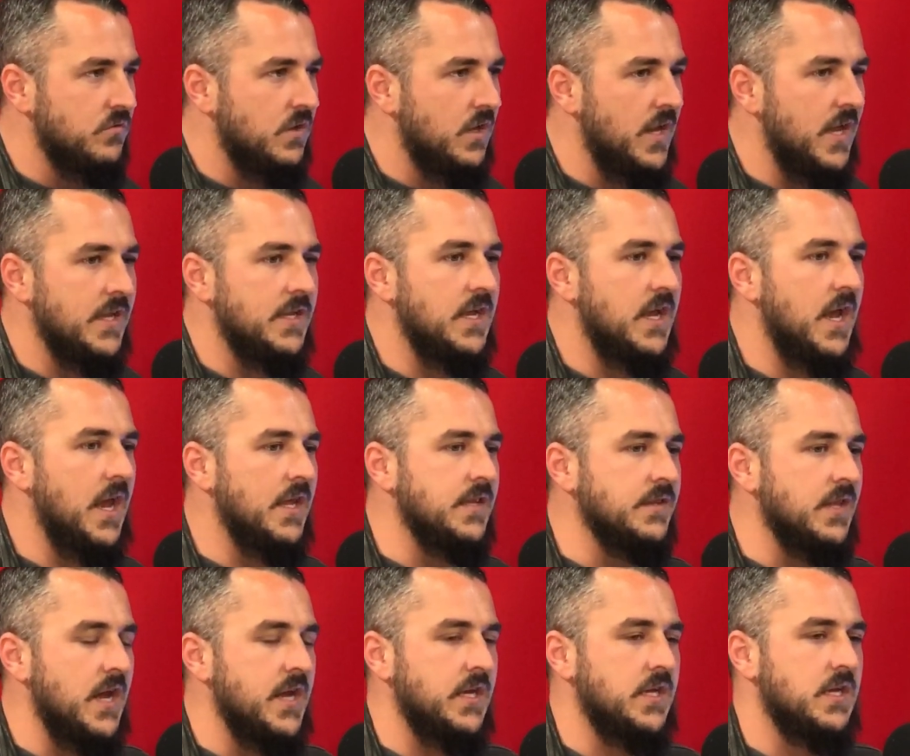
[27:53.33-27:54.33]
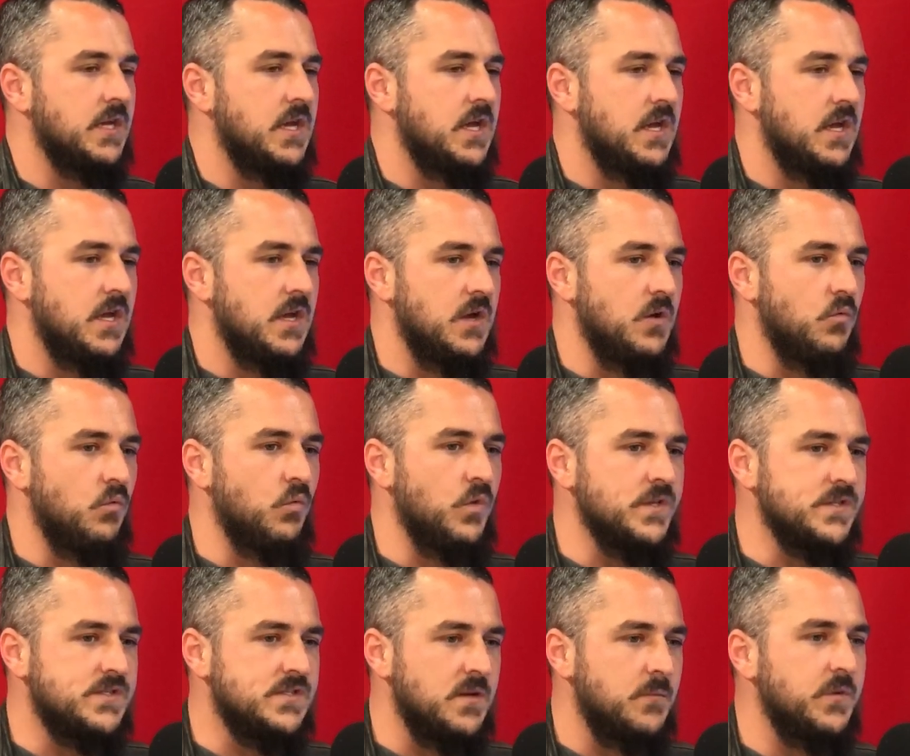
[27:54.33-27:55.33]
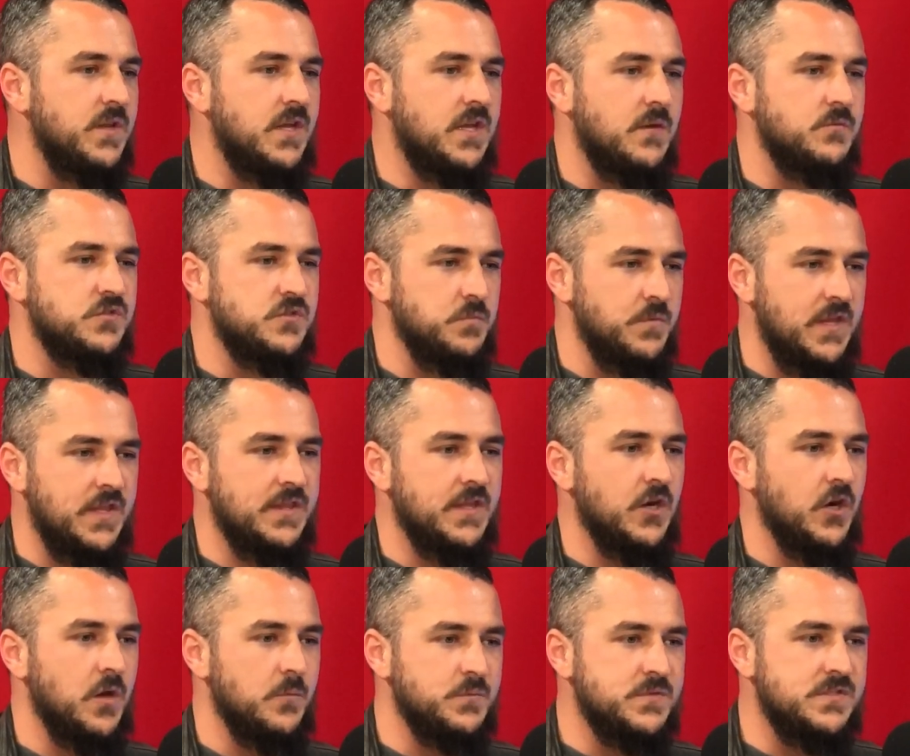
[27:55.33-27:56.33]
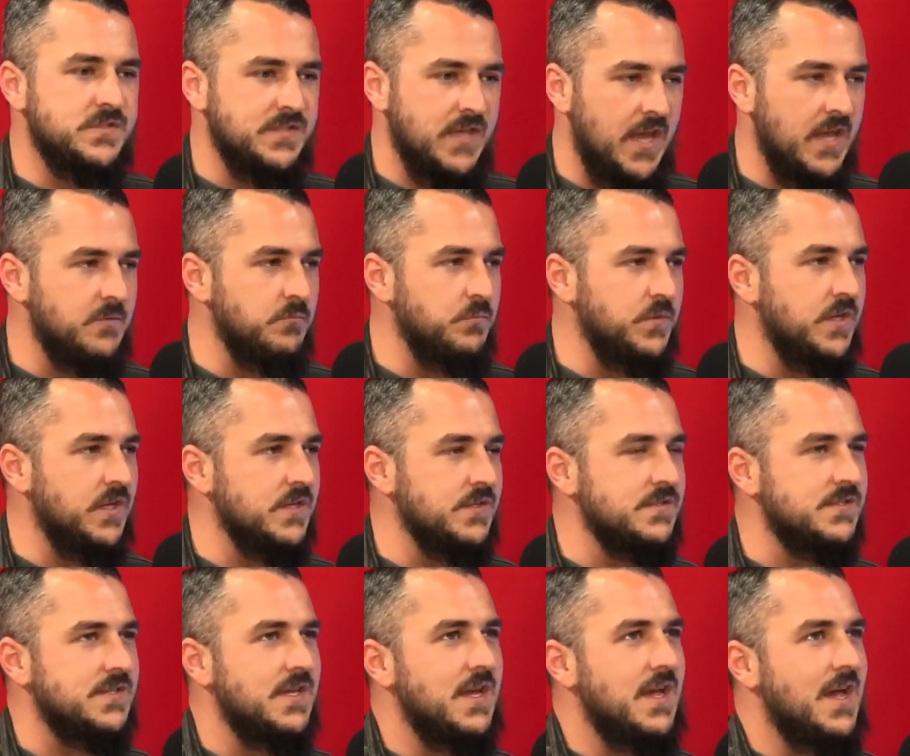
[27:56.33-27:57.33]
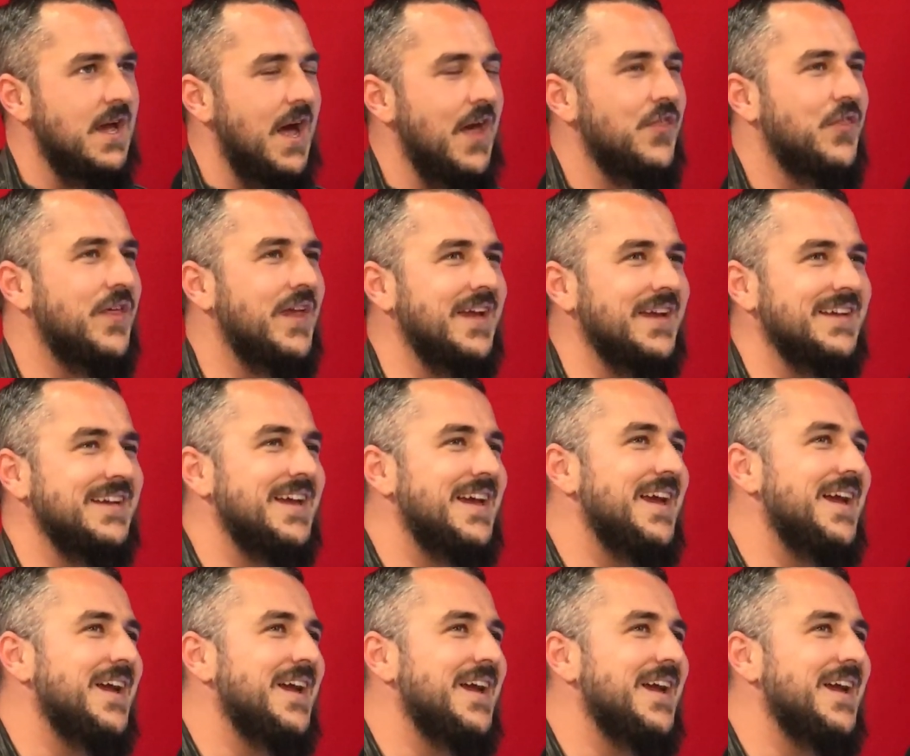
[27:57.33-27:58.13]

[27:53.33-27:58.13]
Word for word: And and like when somebody comes to me and they're upset, because I think